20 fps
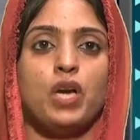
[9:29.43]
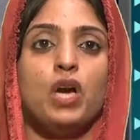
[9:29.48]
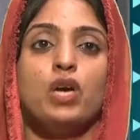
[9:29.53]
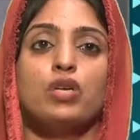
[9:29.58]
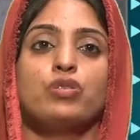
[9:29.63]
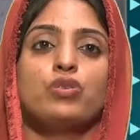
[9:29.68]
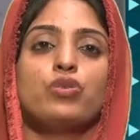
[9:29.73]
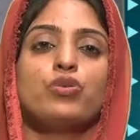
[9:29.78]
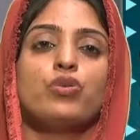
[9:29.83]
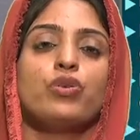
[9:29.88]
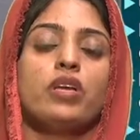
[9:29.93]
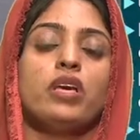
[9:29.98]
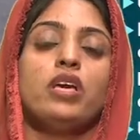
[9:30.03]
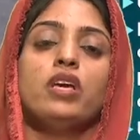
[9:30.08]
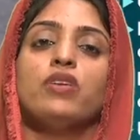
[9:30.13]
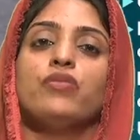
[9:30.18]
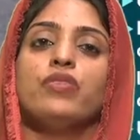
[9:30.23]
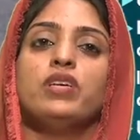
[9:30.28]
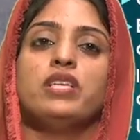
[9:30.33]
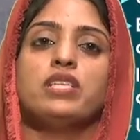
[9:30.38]
So today
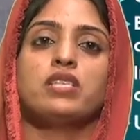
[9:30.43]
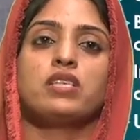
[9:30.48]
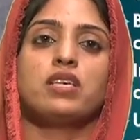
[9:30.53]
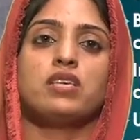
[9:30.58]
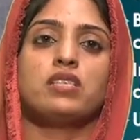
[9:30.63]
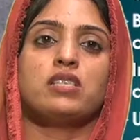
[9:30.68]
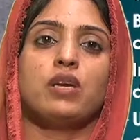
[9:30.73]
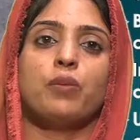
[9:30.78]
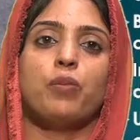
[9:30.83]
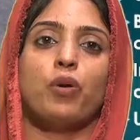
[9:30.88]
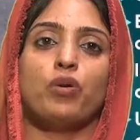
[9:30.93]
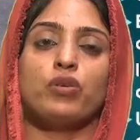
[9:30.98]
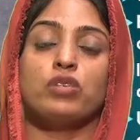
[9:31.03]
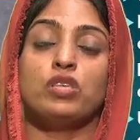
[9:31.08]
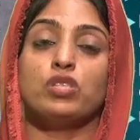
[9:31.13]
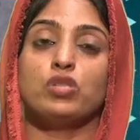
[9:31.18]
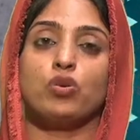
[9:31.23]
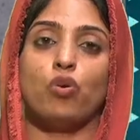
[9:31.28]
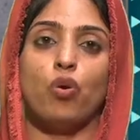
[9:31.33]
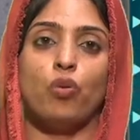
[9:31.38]
we discussed about the
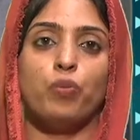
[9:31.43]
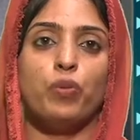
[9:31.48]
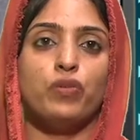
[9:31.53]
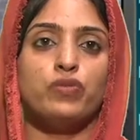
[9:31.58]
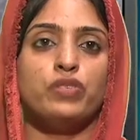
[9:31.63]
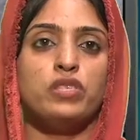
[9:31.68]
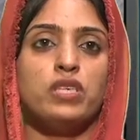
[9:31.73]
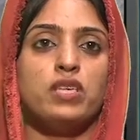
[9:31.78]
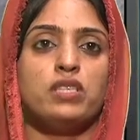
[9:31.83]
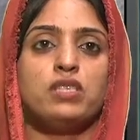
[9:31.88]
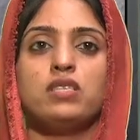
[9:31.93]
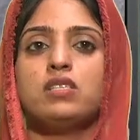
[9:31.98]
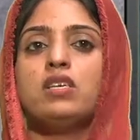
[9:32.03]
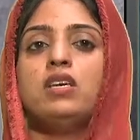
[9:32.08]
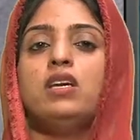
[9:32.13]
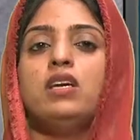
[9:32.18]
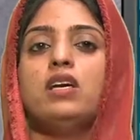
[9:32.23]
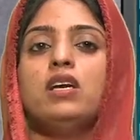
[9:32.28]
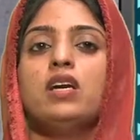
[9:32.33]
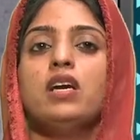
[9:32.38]
scope of
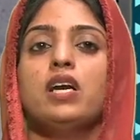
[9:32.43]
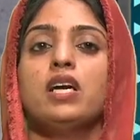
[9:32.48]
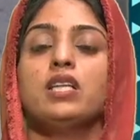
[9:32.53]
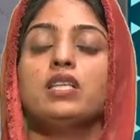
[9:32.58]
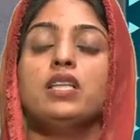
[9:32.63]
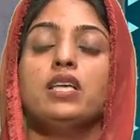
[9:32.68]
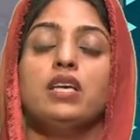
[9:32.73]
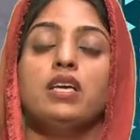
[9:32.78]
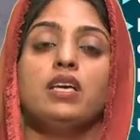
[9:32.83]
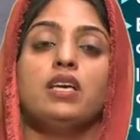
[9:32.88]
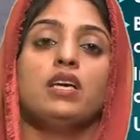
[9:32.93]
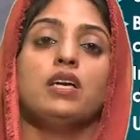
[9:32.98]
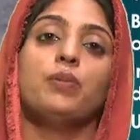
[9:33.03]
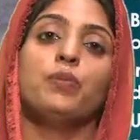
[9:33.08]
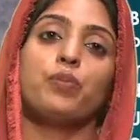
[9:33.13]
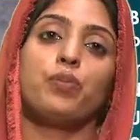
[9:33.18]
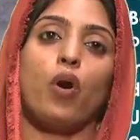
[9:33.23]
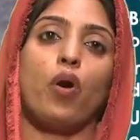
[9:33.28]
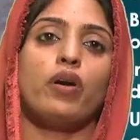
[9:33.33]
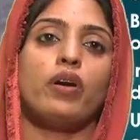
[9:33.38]
GST, the
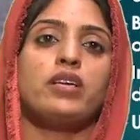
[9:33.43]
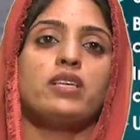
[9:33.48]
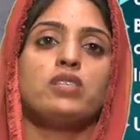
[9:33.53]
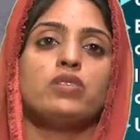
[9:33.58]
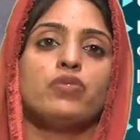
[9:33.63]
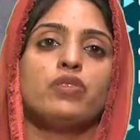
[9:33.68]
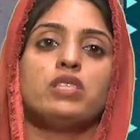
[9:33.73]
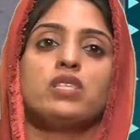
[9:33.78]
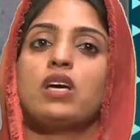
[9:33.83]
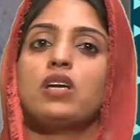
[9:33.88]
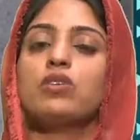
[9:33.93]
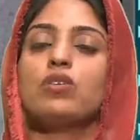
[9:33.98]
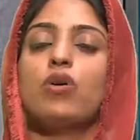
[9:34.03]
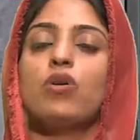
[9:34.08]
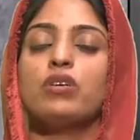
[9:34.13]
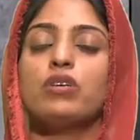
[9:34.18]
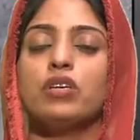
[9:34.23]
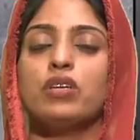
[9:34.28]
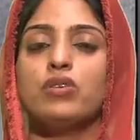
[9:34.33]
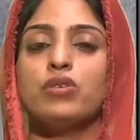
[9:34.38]
products which are
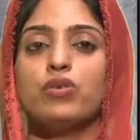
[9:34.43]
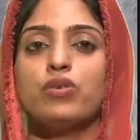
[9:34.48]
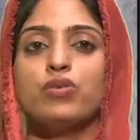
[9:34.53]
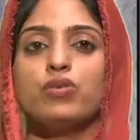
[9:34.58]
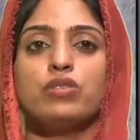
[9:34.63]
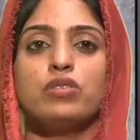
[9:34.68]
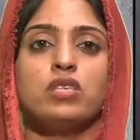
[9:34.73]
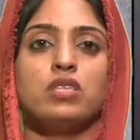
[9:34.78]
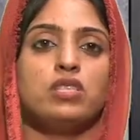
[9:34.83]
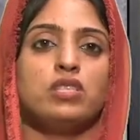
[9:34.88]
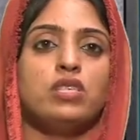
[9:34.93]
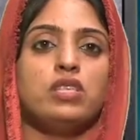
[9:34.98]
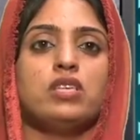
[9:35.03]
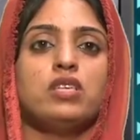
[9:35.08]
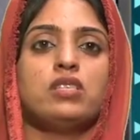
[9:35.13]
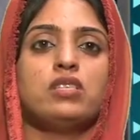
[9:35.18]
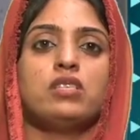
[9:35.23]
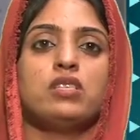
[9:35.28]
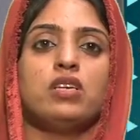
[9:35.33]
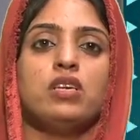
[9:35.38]
not introduced in
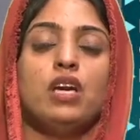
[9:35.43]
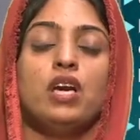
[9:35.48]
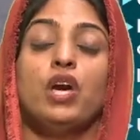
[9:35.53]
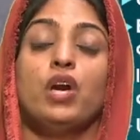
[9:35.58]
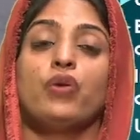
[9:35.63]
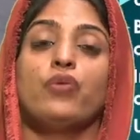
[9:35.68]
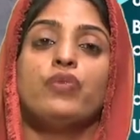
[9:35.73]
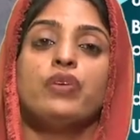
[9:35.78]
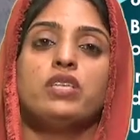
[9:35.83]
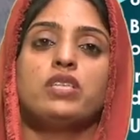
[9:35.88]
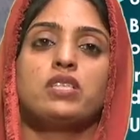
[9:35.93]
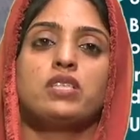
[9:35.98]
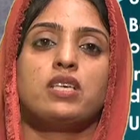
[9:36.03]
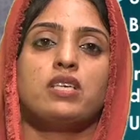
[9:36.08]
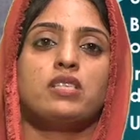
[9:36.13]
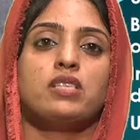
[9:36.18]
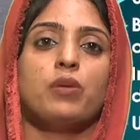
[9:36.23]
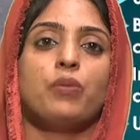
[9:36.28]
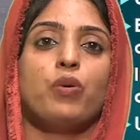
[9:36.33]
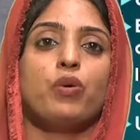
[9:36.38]
GST, we
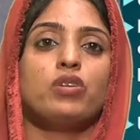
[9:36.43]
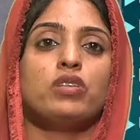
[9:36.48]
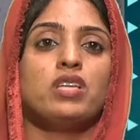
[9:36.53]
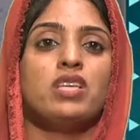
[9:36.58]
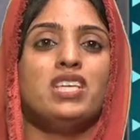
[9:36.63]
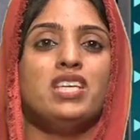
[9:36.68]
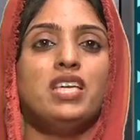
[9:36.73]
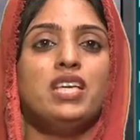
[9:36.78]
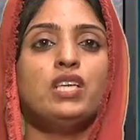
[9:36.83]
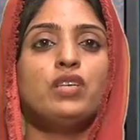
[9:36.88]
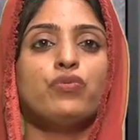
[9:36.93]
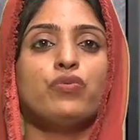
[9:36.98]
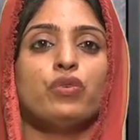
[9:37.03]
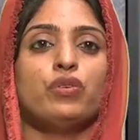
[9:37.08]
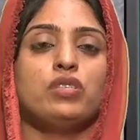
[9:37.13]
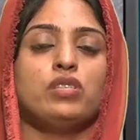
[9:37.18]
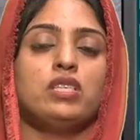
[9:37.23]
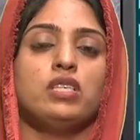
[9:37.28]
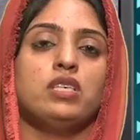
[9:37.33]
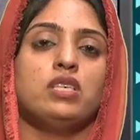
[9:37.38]
discussed about the need for
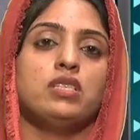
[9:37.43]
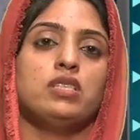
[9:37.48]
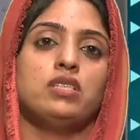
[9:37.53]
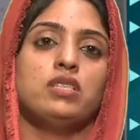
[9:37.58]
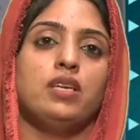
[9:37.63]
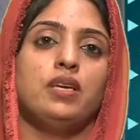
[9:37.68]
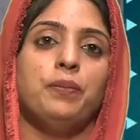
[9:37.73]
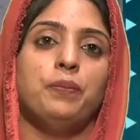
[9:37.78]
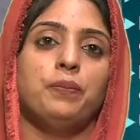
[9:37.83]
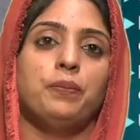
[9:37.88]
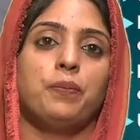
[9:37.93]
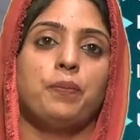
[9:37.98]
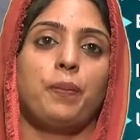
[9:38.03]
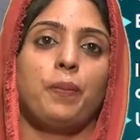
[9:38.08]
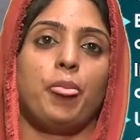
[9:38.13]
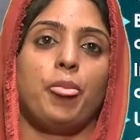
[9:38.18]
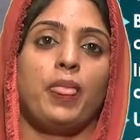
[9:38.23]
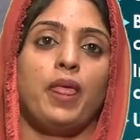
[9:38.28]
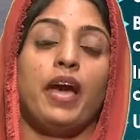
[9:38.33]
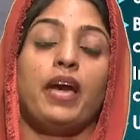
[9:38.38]
GST,
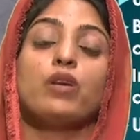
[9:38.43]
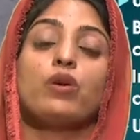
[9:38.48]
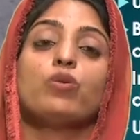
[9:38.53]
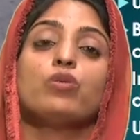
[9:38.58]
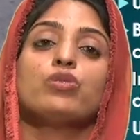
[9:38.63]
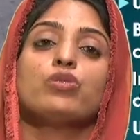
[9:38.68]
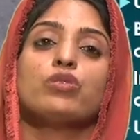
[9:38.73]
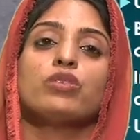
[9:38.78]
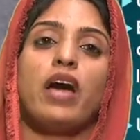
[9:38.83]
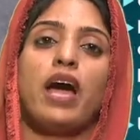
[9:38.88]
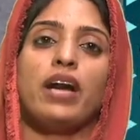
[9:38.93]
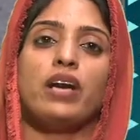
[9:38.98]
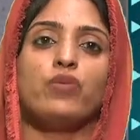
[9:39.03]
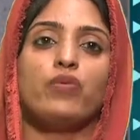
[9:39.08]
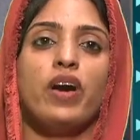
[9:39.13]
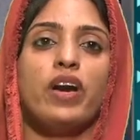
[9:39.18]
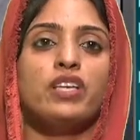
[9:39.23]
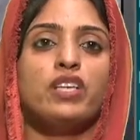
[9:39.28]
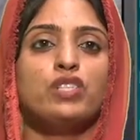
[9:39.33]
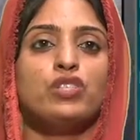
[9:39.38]
and also the
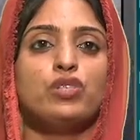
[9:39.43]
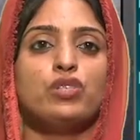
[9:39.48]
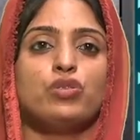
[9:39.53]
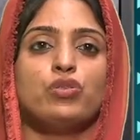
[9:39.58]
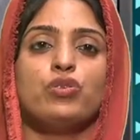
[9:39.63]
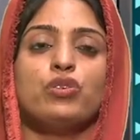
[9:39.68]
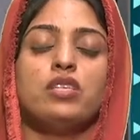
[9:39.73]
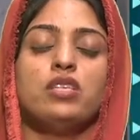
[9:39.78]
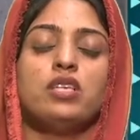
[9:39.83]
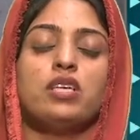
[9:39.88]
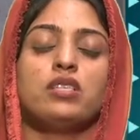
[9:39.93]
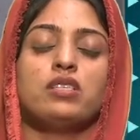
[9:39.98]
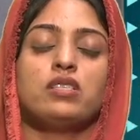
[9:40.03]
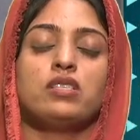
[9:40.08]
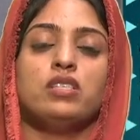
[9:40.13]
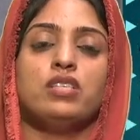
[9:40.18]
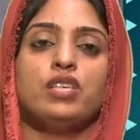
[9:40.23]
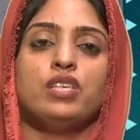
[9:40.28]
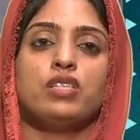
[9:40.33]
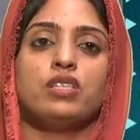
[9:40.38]
advantages to
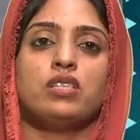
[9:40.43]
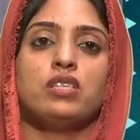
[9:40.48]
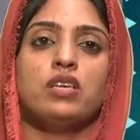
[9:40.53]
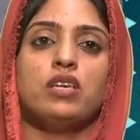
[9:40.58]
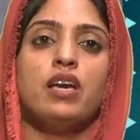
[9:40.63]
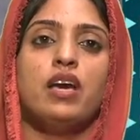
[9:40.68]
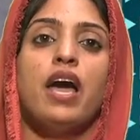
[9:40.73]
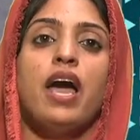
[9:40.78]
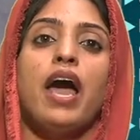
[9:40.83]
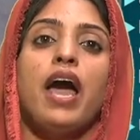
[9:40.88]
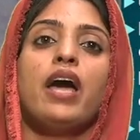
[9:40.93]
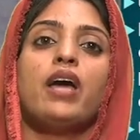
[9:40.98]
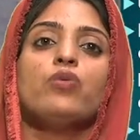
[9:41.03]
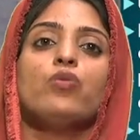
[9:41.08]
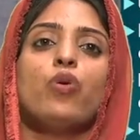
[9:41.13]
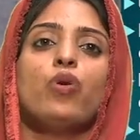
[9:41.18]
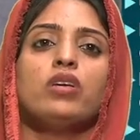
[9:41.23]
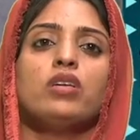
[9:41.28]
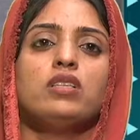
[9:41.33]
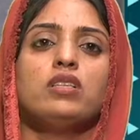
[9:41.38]
GST and
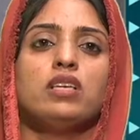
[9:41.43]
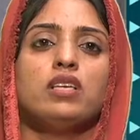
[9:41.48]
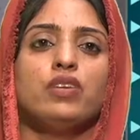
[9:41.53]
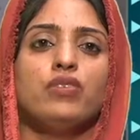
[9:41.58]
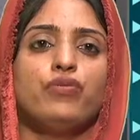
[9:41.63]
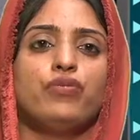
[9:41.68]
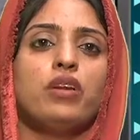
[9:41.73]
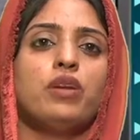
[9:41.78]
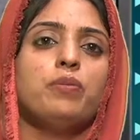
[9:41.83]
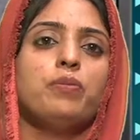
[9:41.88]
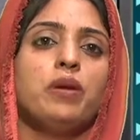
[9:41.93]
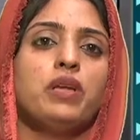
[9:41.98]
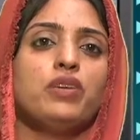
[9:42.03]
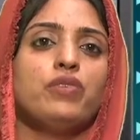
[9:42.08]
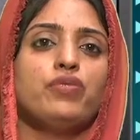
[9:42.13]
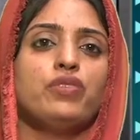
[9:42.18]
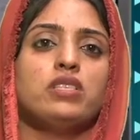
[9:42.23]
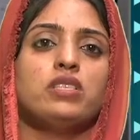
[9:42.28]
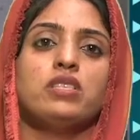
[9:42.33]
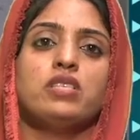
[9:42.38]
what are the different
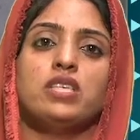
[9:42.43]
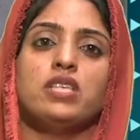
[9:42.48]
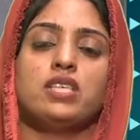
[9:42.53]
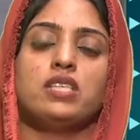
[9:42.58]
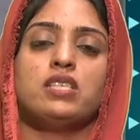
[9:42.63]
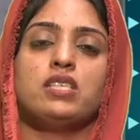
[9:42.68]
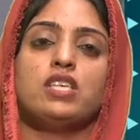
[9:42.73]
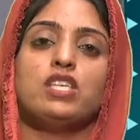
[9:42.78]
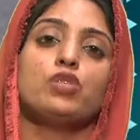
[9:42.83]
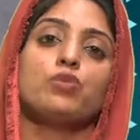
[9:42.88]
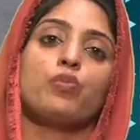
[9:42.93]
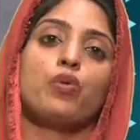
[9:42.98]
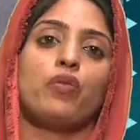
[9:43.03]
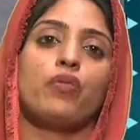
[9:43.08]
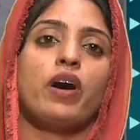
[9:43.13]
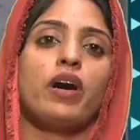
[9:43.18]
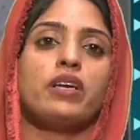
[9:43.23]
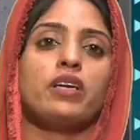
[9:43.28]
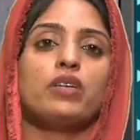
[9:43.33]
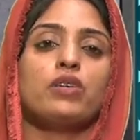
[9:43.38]
benefits GST is
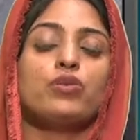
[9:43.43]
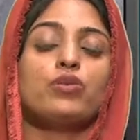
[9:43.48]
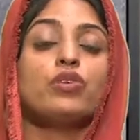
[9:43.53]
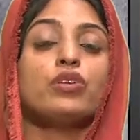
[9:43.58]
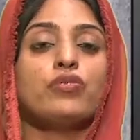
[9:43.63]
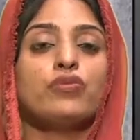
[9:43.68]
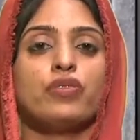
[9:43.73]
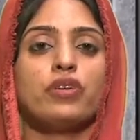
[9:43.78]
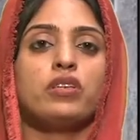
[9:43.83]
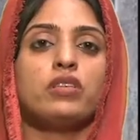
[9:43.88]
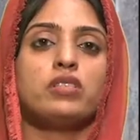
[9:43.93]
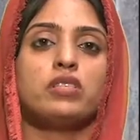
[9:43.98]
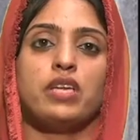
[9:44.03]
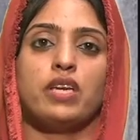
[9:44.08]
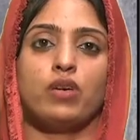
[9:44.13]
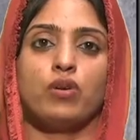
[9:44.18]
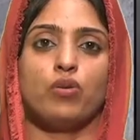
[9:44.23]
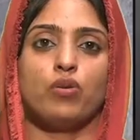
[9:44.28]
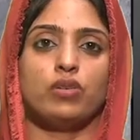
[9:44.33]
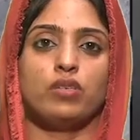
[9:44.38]
provided to different
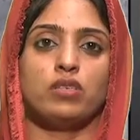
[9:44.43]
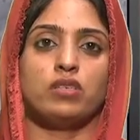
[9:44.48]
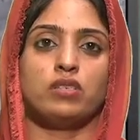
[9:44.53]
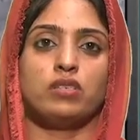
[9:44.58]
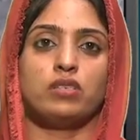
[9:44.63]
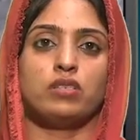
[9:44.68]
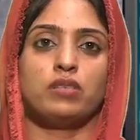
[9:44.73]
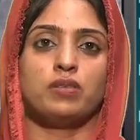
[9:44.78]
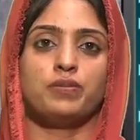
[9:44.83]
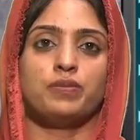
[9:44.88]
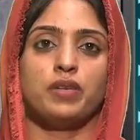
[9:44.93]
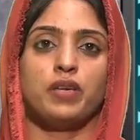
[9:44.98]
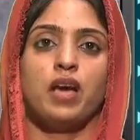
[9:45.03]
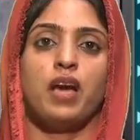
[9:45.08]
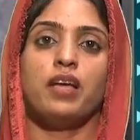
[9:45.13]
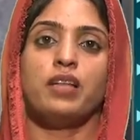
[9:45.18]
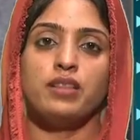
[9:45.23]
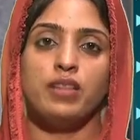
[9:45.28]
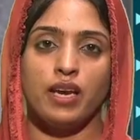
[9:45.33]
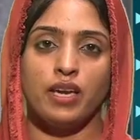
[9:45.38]
stakeholders.
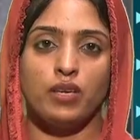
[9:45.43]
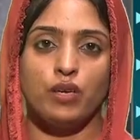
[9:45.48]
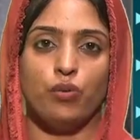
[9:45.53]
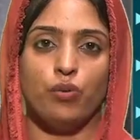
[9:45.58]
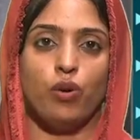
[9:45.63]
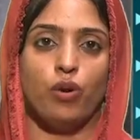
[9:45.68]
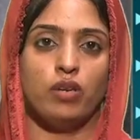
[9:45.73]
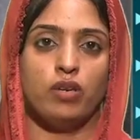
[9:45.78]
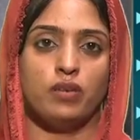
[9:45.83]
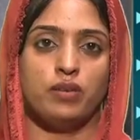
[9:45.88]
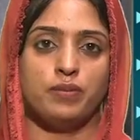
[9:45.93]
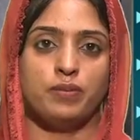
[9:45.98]
Thank you all.